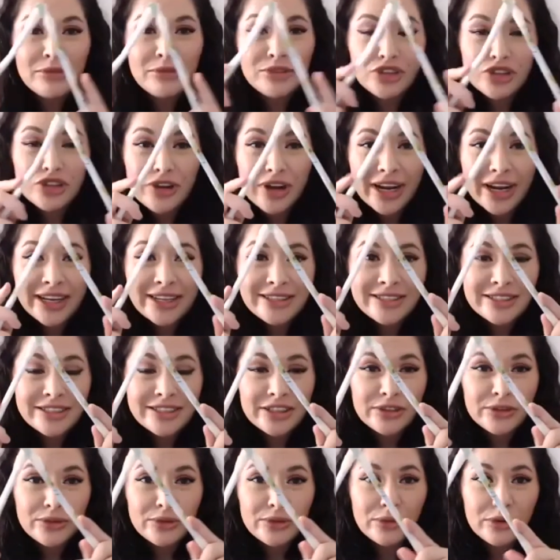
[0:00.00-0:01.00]
trying
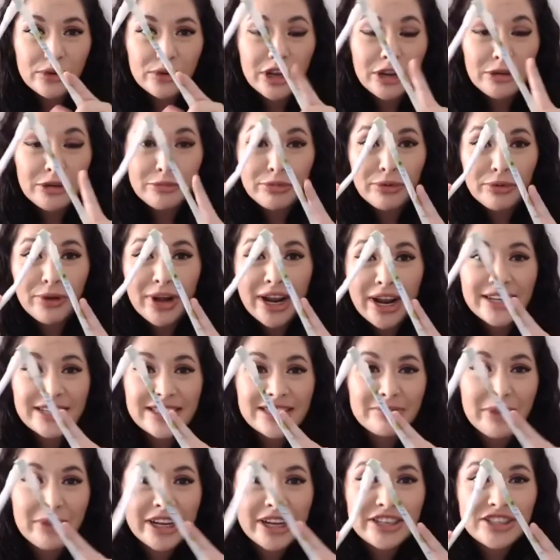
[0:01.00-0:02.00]
to compress
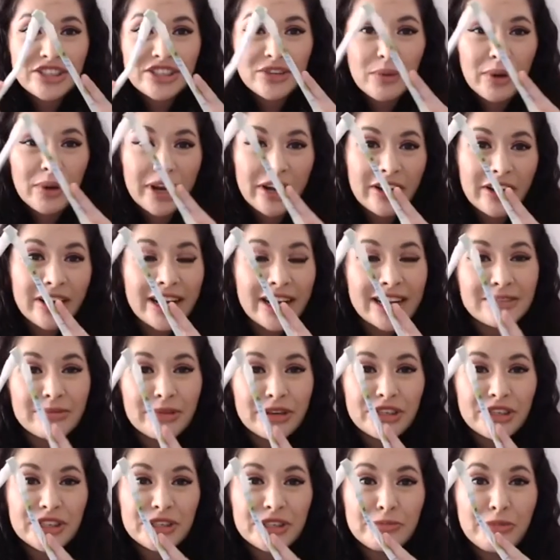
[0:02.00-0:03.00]
my square as
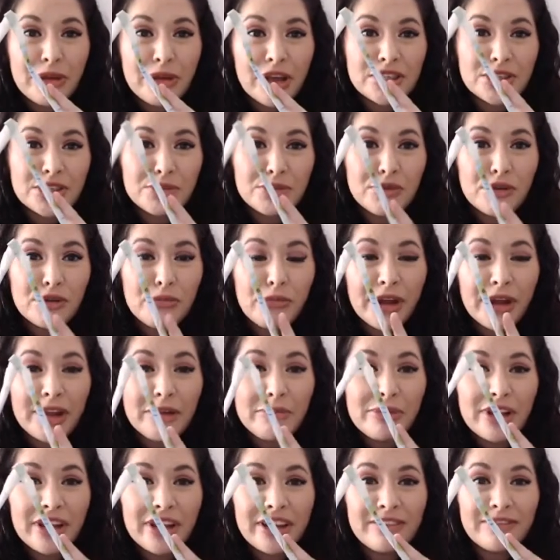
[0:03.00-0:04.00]
much as possible by
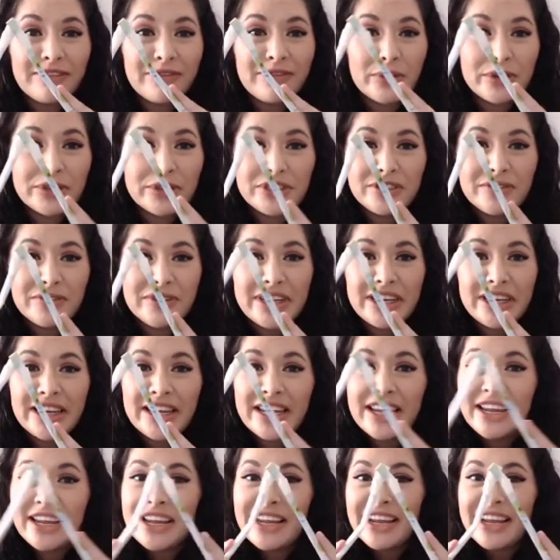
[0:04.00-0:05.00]
applying force to it.
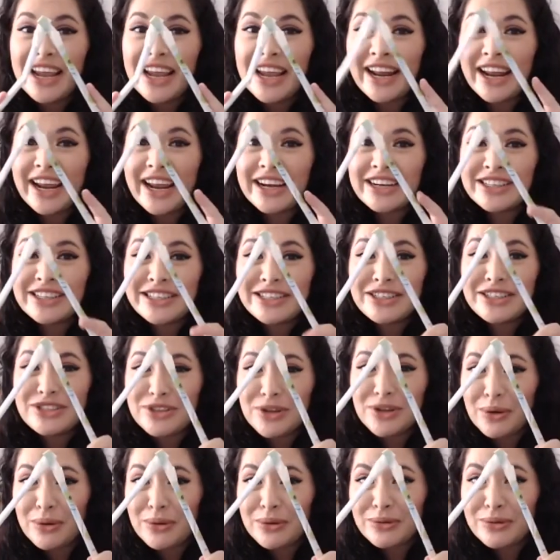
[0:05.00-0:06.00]
And I actually
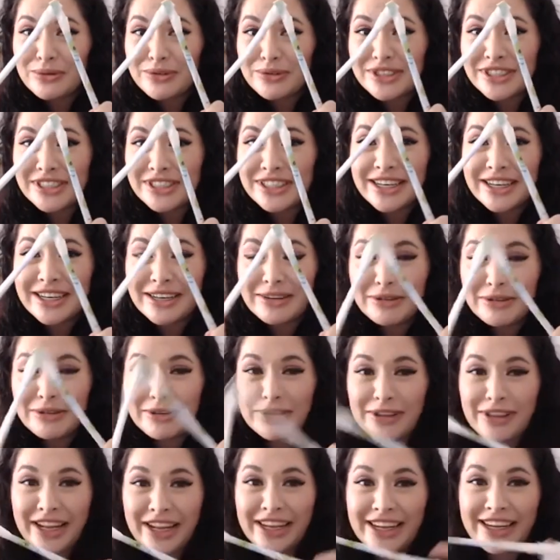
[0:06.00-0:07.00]
don't see it,
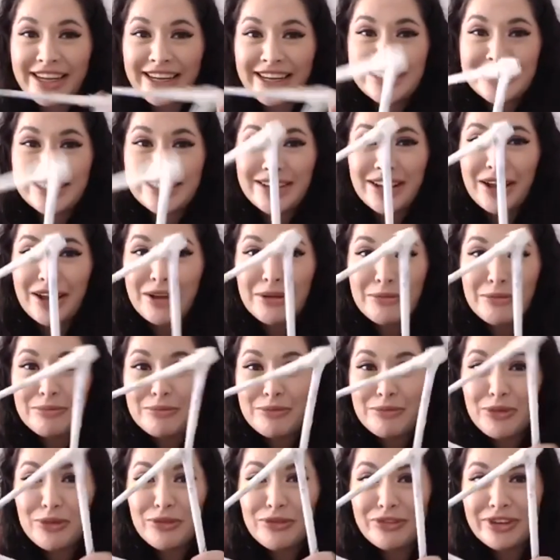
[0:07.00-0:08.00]
like, it's not
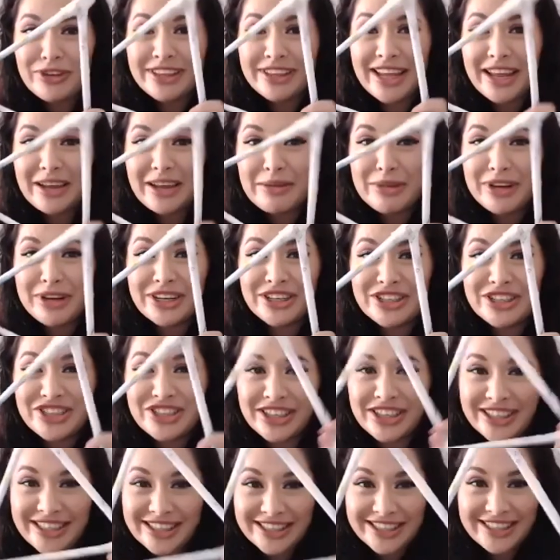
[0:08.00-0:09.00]
moving that much. Like,
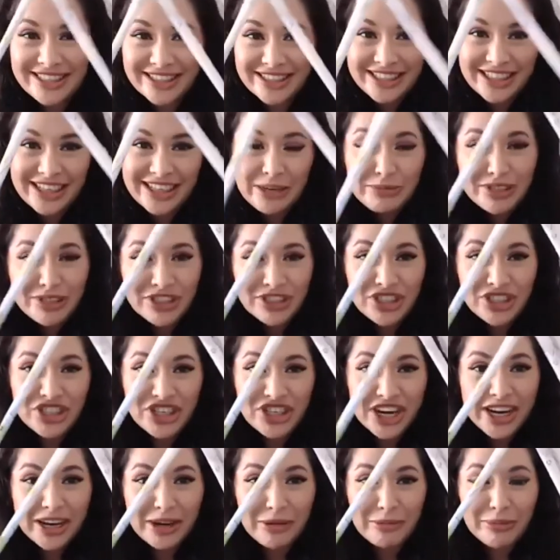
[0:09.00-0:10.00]
it keeps its
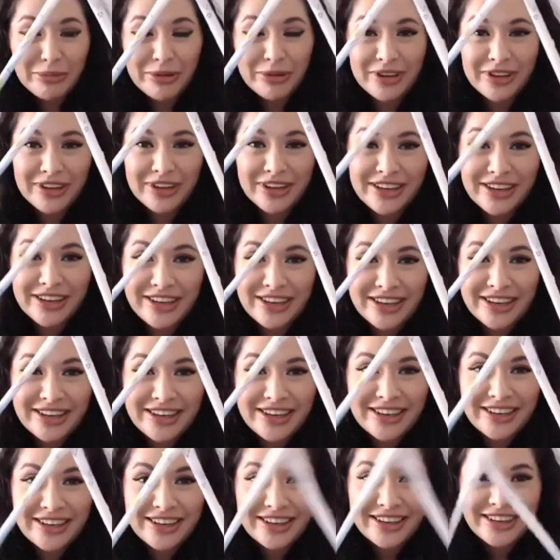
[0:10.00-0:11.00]
shape.
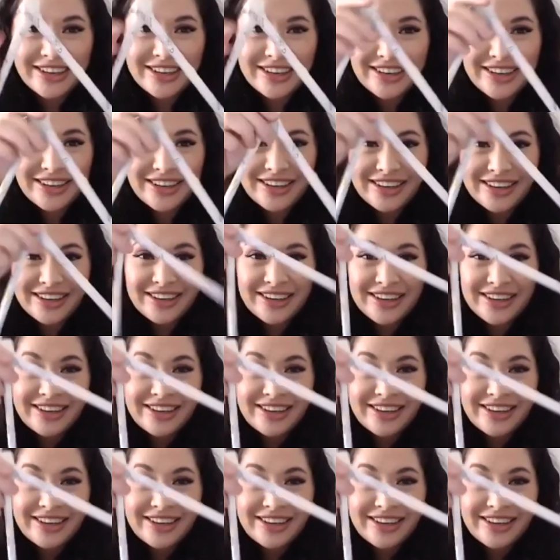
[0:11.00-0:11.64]
Huh.